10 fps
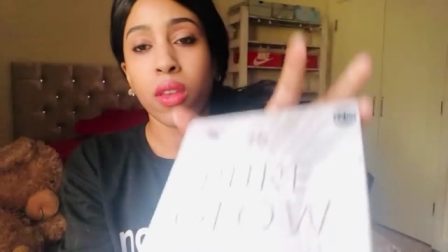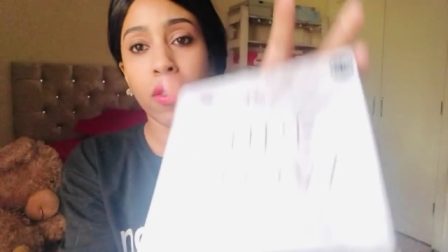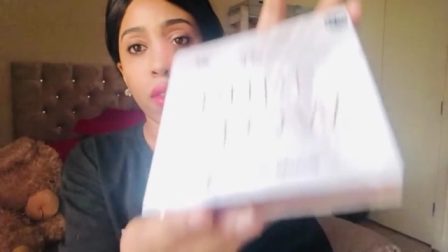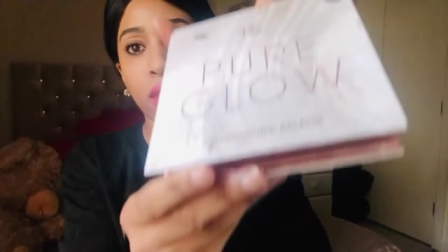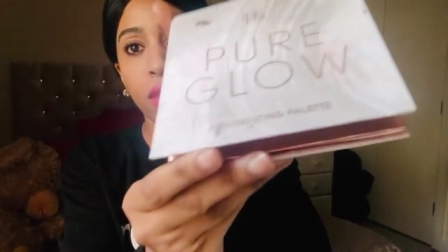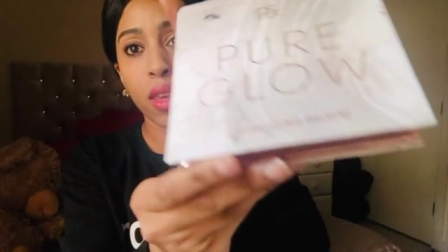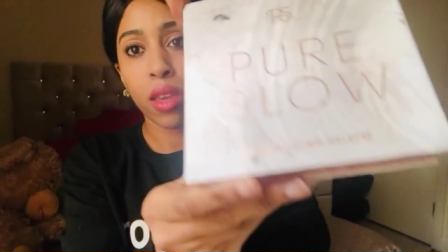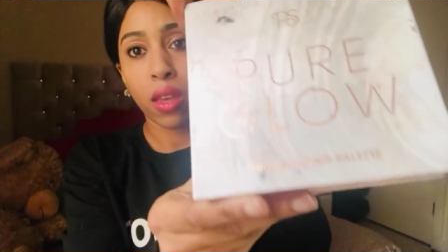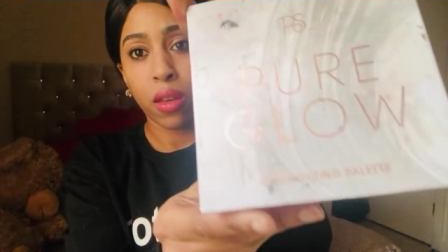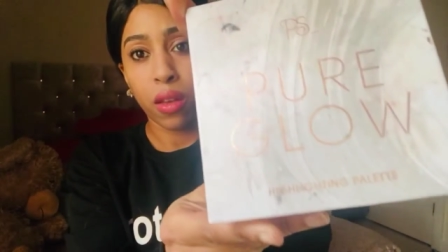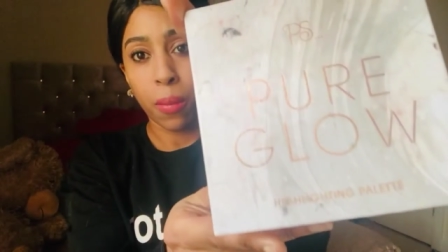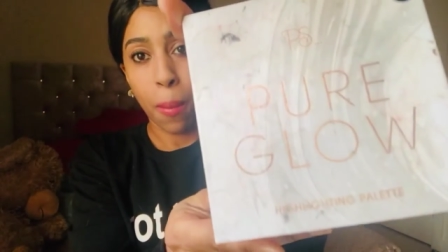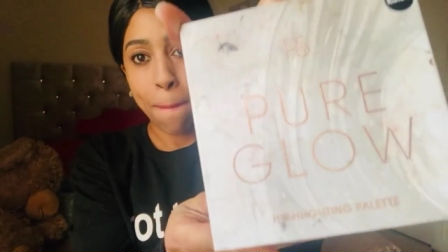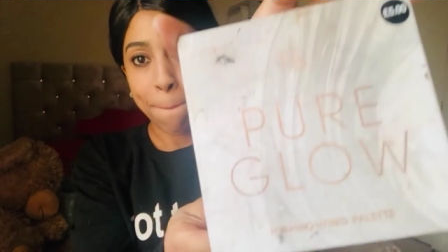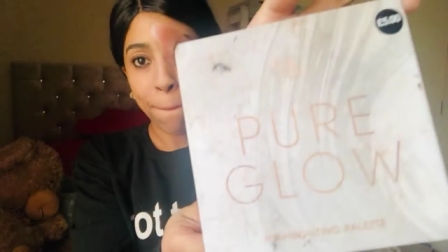is the
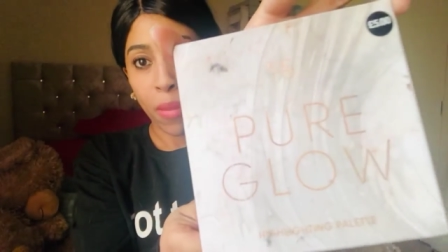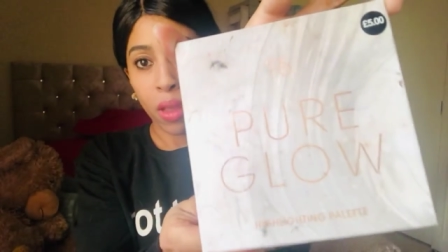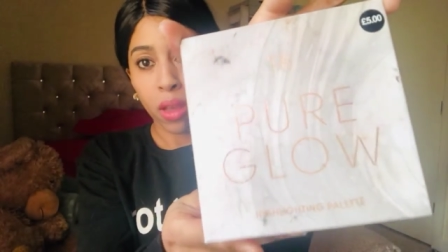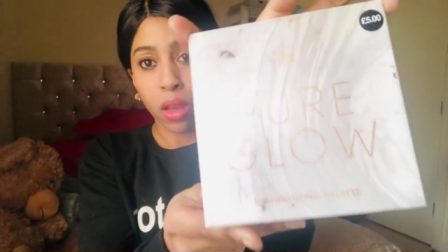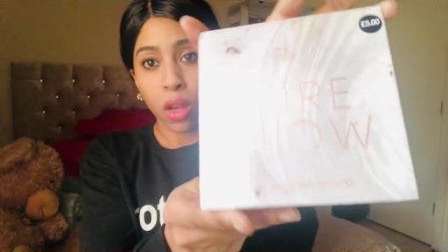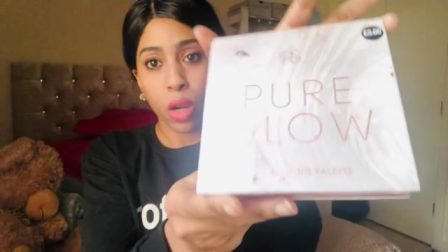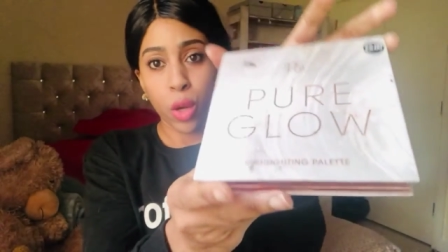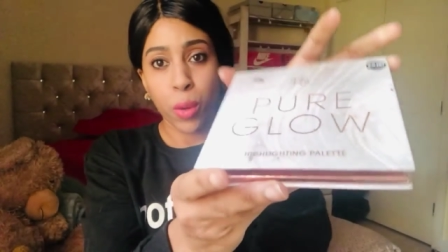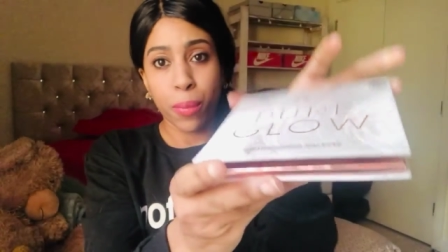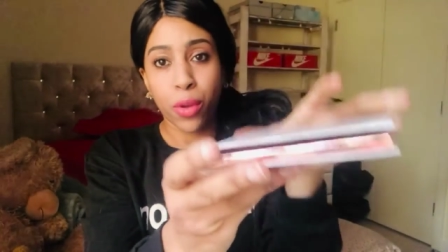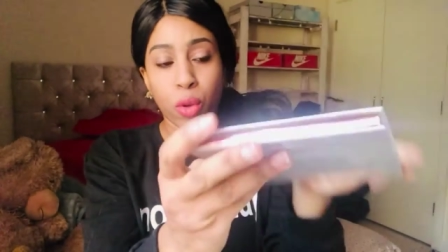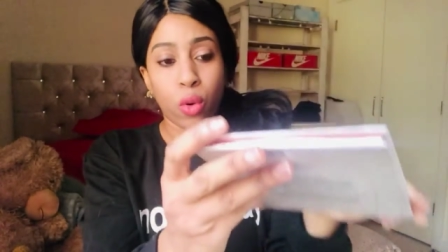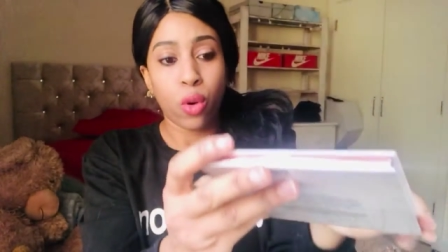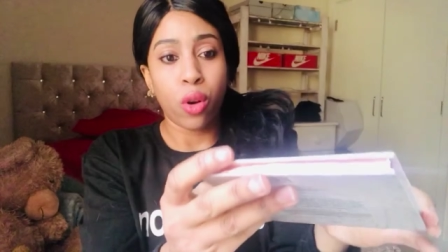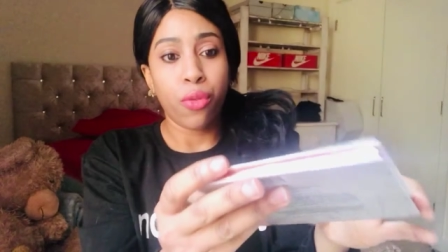uh, glow
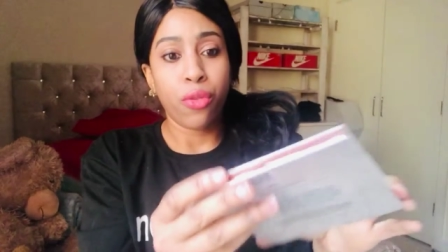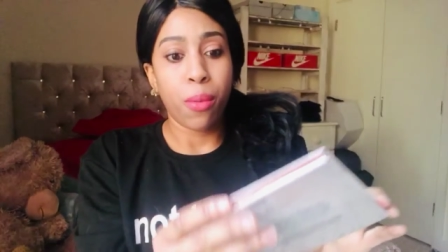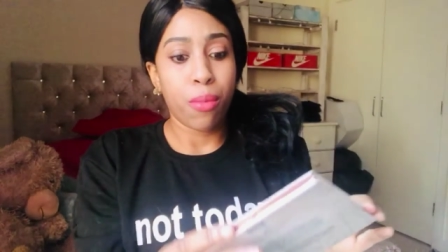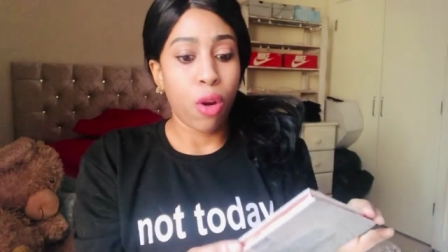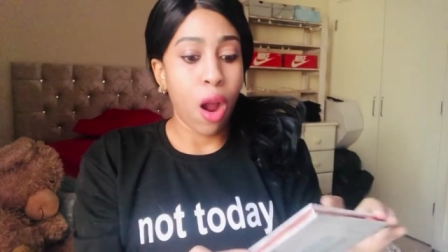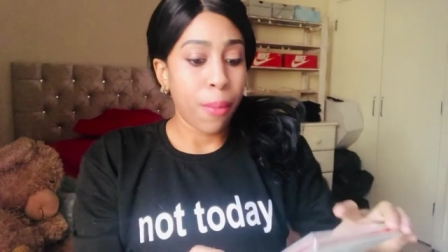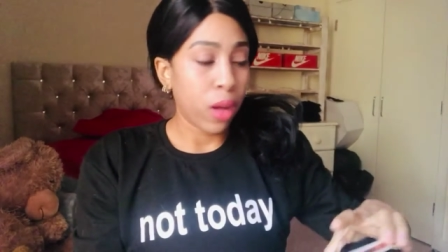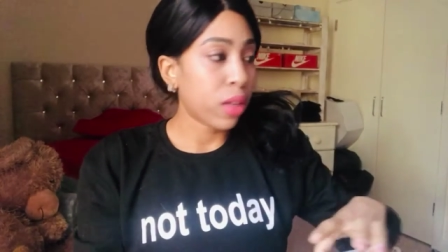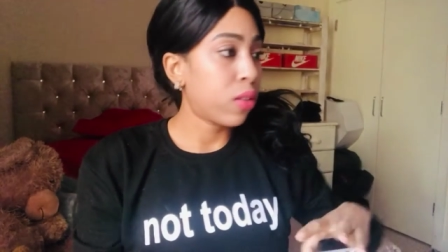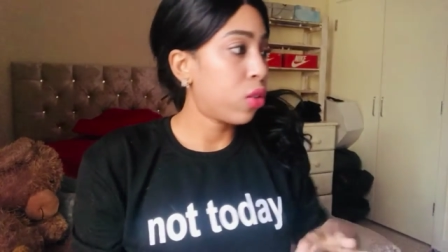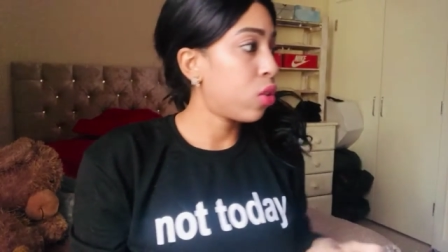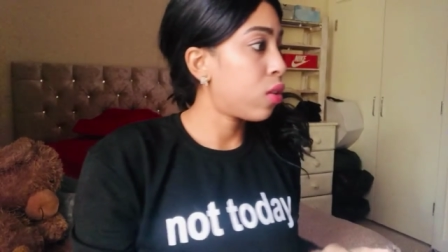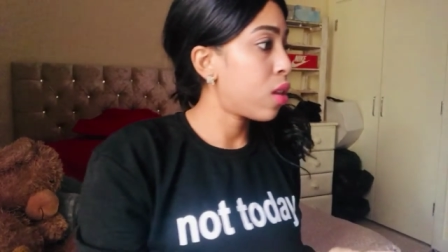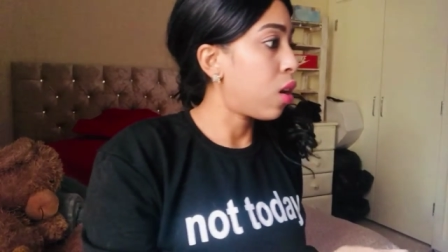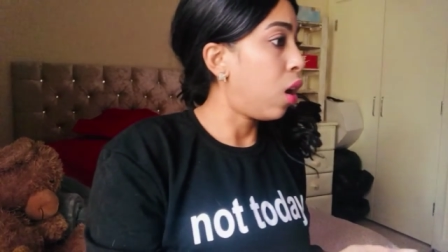pure from Primark it's
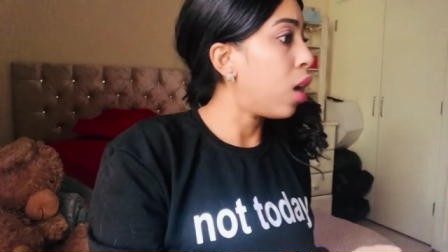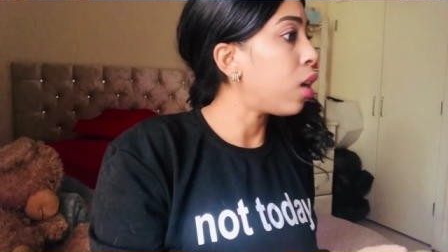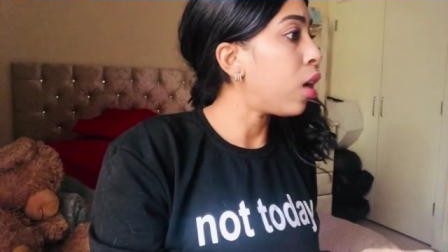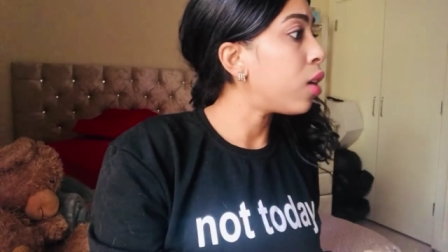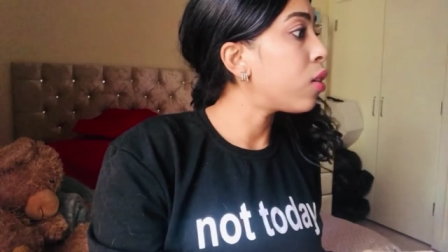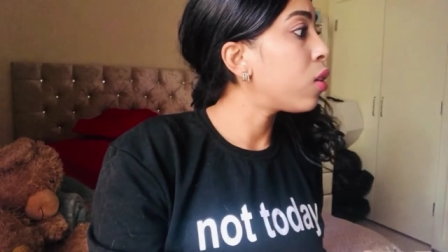just the highlight